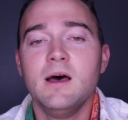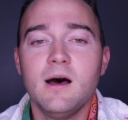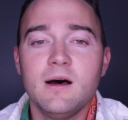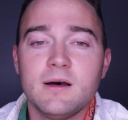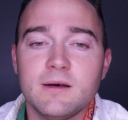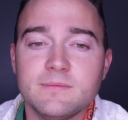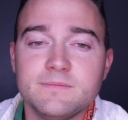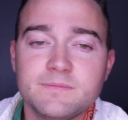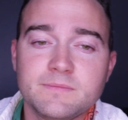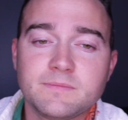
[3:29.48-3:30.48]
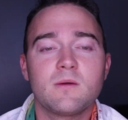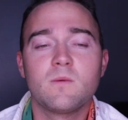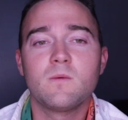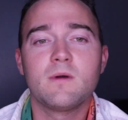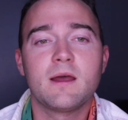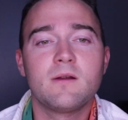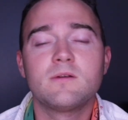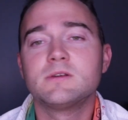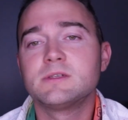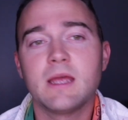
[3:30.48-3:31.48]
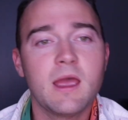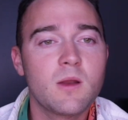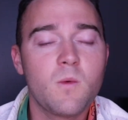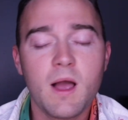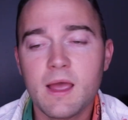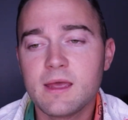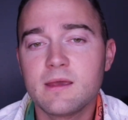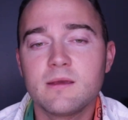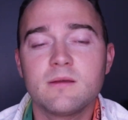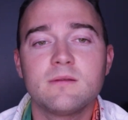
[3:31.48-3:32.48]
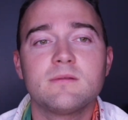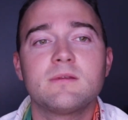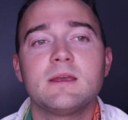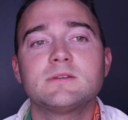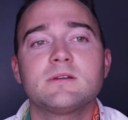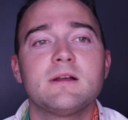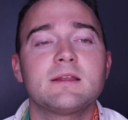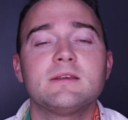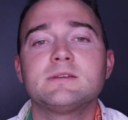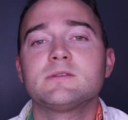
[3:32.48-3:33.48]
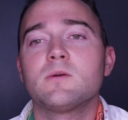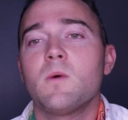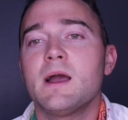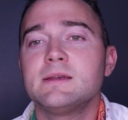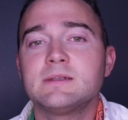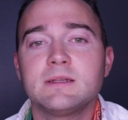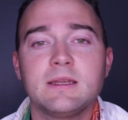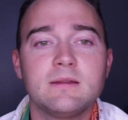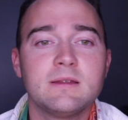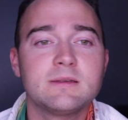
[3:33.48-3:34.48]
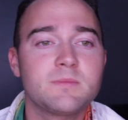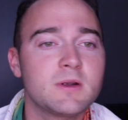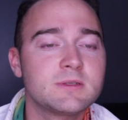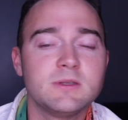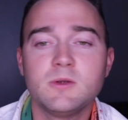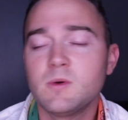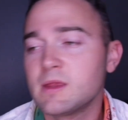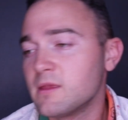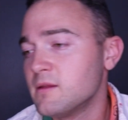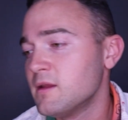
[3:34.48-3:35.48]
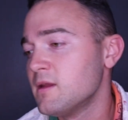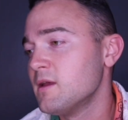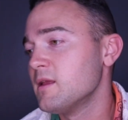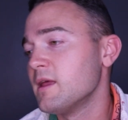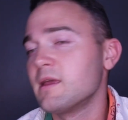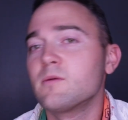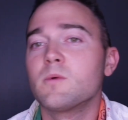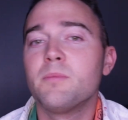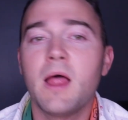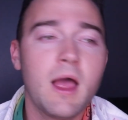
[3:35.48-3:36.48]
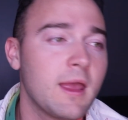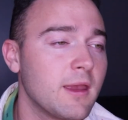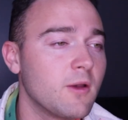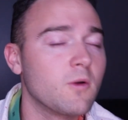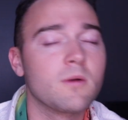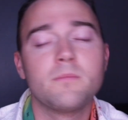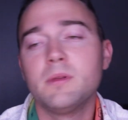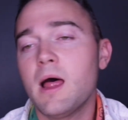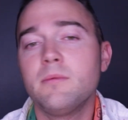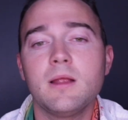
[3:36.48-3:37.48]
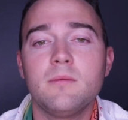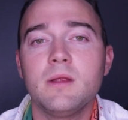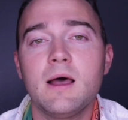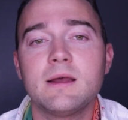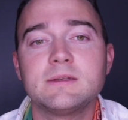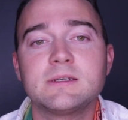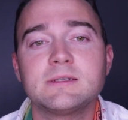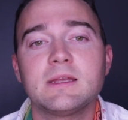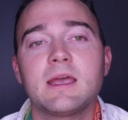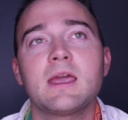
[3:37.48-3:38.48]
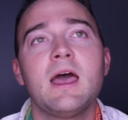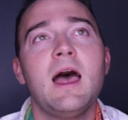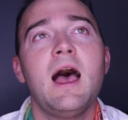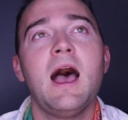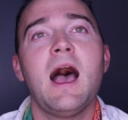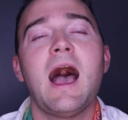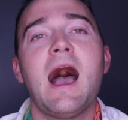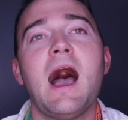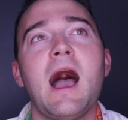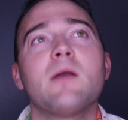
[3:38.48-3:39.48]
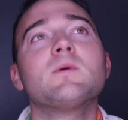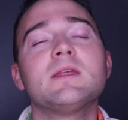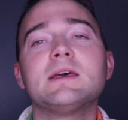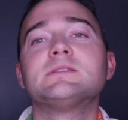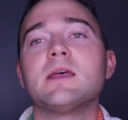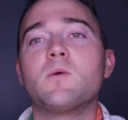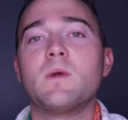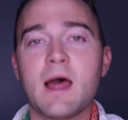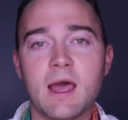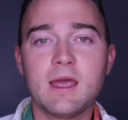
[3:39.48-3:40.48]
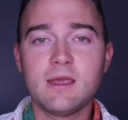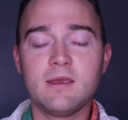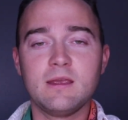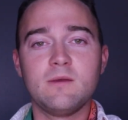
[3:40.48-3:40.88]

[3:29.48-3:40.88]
I don't understand why things are like this, or why isn't this person doing, like, replying or blah blah blah. And it's just like, I realize, like, when I